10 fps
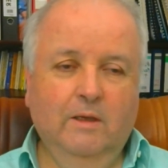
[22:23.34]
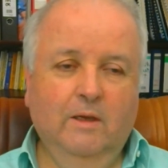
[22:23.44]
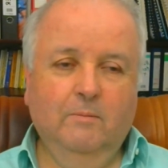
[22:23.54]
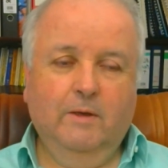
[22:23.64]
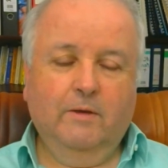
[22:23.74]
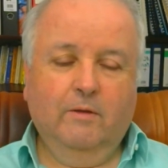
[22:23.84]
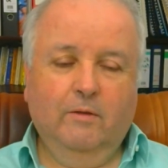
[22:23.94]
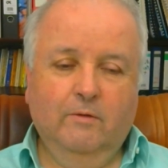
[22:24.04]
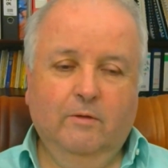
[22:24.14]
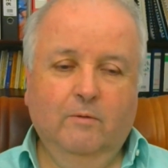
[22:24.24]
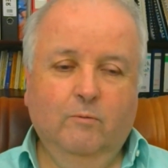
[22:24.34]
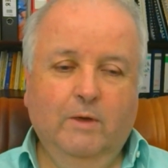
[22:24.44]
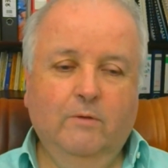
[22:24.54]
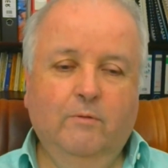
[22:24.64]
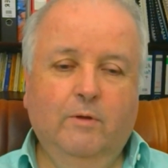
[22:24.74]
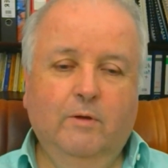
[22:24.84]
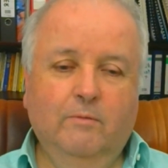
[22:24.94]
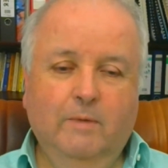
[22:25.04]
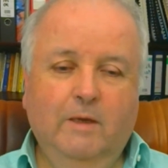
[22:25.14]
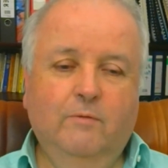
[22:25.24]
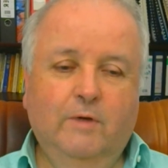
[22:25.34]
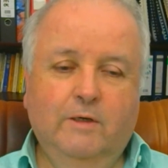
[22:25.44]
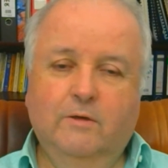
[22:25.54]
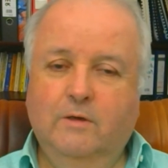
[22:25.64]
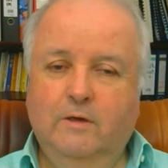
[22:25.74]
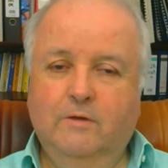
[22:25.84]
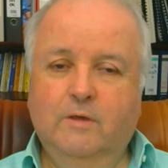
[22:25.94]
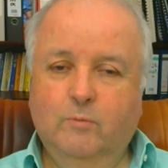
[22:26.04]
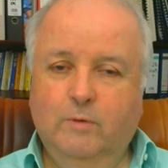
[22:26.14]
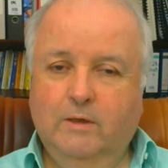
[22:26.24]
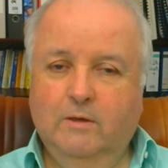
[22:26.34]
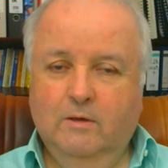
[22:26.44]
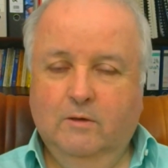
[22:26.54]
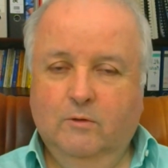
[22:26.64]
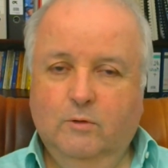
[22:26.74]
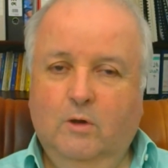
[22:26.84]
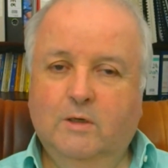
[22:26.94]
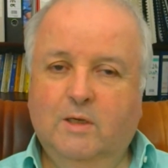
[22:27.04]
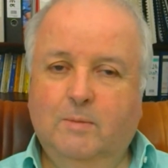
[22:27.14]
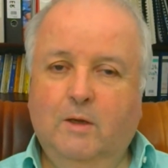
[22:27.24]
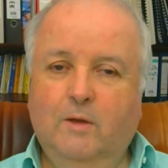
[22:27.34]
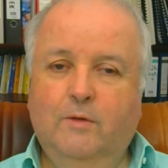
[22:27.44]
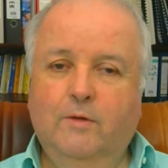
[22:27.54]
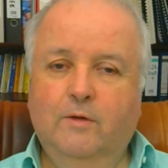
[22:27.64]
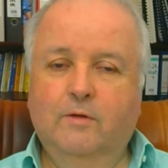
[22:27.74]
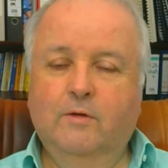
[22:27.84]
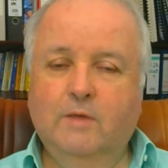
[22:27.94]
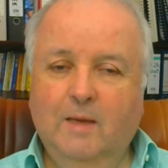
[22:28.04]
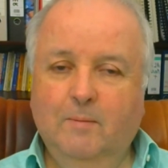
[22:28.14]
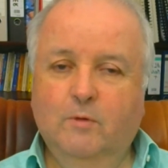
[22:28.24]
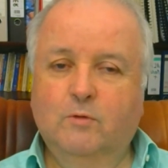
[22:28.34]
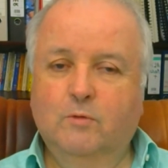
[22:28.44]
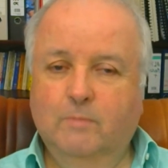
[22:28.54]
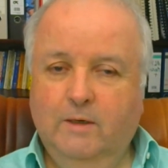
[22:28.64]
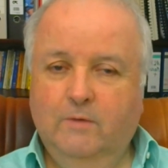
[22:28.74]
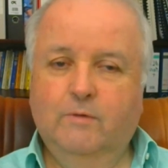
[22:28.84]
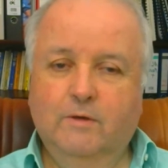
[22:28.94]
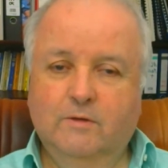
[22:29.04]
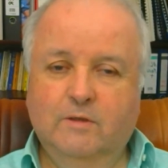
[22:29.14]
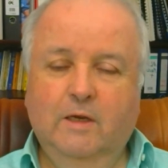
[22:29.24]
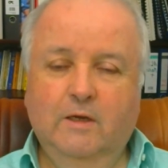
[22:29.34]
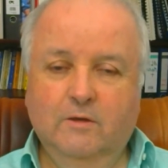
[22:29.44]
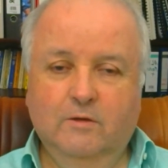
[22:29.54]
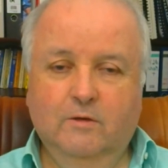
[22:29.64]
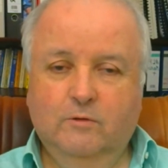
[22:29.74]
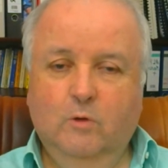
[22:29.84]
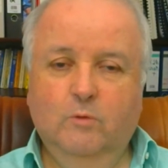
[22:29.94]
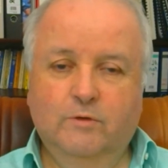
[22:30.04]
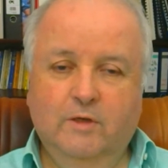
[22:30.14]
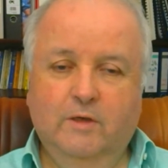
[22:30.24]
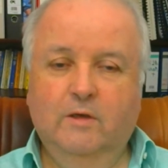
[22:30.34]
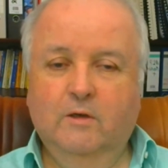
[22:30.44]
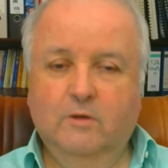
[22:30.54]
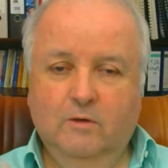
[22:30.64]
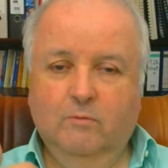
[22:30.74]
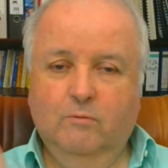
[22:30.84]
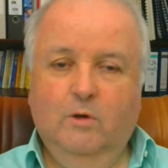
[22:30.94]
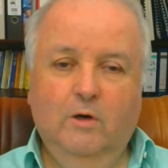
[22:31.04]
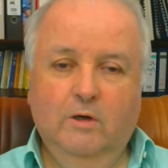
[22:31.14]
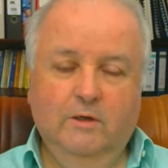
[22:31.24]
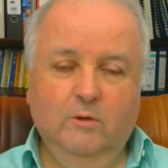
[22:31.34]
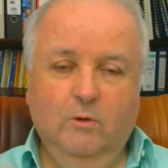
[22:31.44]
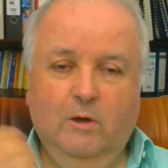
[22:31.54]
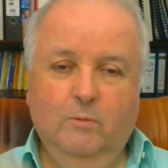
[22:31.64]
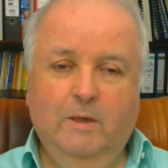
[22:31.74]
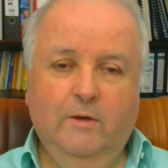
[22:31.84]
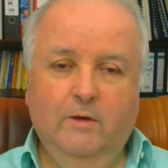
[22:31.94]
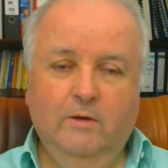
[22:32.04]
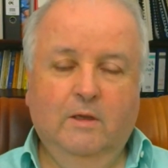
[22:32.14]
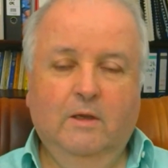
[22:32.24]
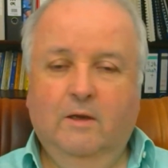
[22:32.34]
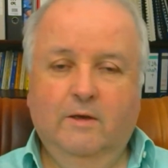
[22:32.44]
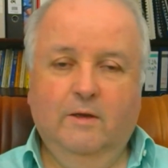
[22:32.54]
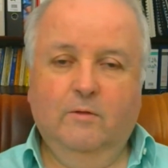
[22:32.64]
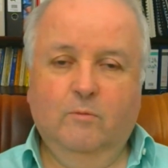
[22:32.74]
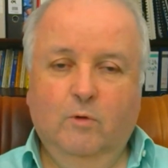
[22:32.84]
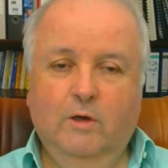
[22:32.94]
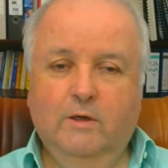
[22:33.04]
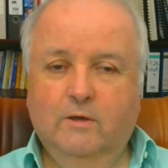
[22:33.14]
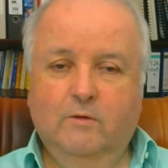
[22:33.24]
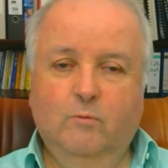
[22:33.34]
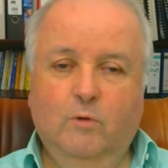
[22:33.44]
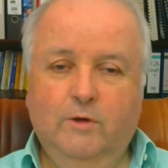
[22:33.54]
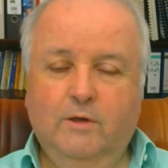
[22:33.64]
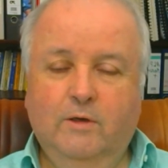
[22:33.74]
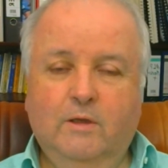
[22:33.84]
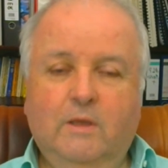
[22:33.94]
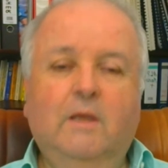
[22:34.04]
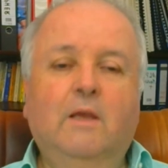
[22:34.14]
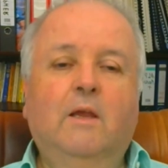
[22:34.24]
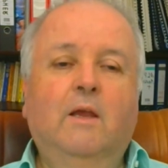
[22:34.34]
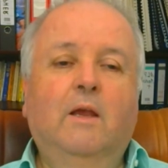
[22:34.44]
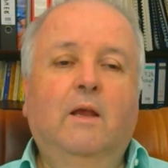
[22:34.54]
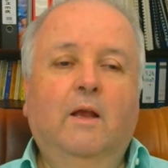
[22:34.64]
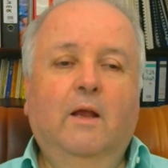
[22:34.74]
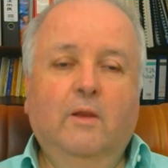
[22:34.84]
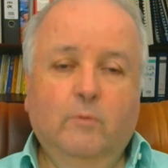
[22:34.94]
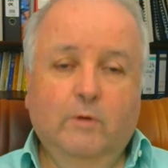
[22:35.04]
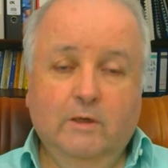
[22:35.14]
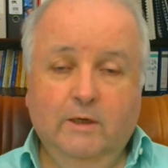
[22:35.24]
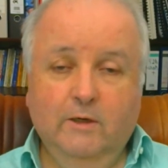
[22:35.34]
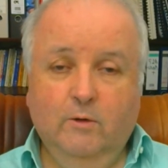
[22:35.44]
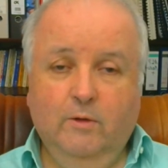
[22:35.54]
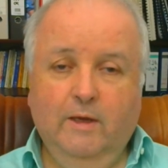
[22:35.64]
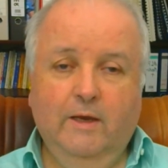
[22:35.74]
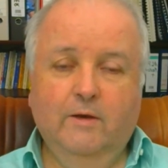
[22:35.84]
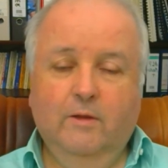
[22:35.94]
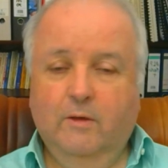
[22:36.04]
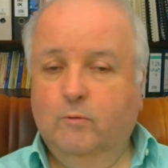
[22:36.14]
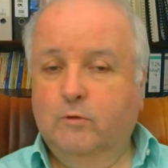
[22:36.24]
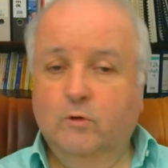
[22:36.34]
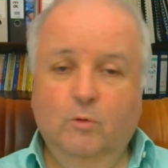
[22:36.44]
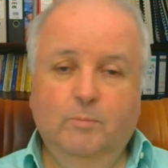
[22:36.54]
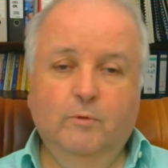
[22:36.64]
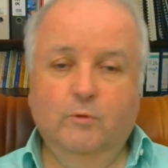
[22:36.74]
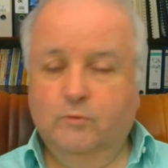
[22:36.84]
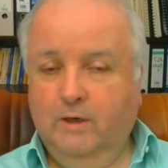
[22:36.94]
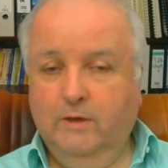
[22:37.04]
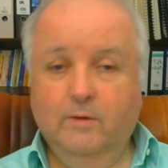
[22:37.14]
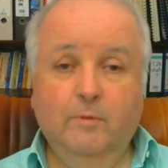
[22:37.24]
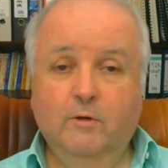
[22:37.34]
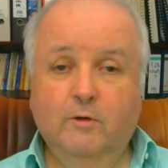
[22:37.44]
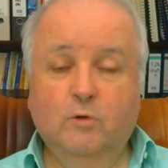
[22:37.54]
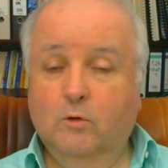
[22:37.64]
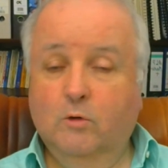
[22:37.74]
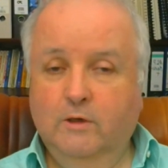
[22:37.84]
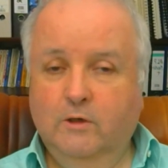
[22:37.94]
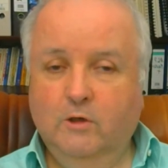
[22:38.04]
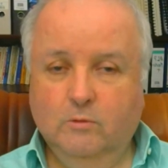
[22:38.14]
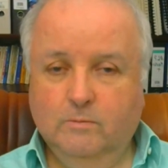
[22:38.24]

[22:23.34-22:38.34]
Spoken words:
But one of the main factors is that we talked about this attempt to manifest things as goal setting. It didn't work, you know all about it. It doesn't work, it doesn't want it. And then we cleared all that, and then we were open to try something totally new.